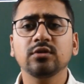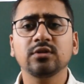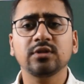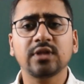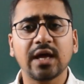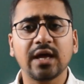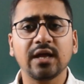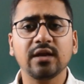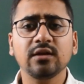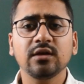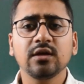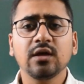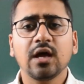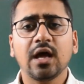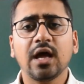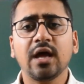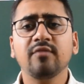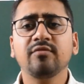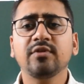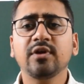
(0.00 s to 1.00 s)
then
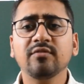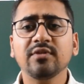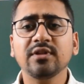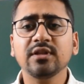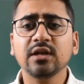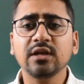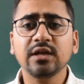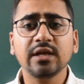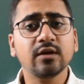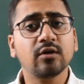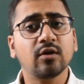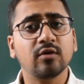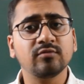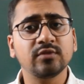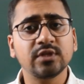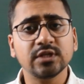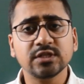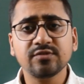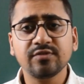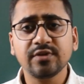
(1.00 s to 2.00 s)
I have given the link of
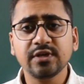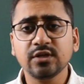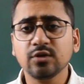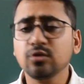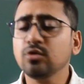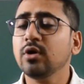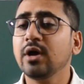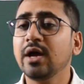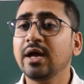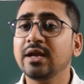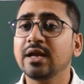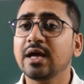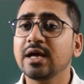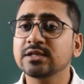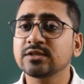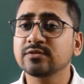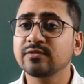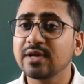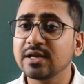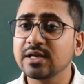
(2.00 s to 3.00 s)
this video and
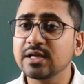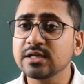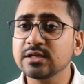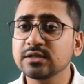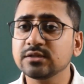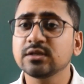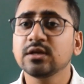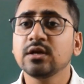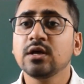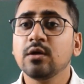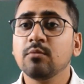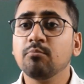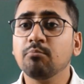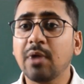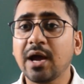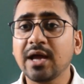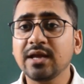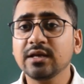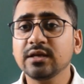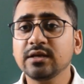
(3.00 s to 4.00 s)
as well as
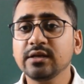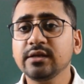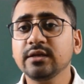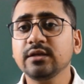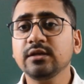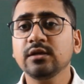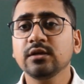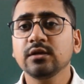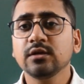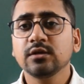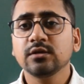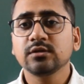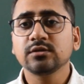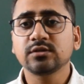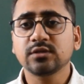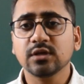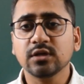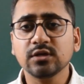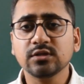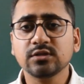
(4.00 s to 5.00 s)
binary
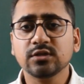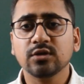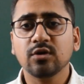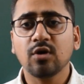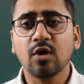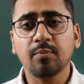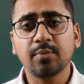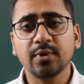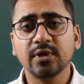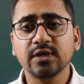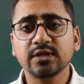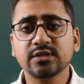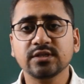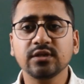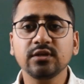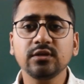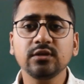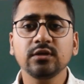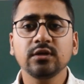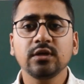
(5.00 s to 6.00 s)
search
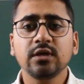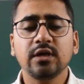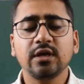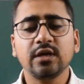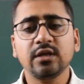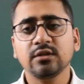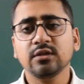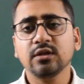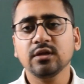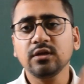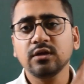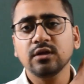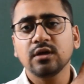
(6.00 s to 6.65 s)
operation in the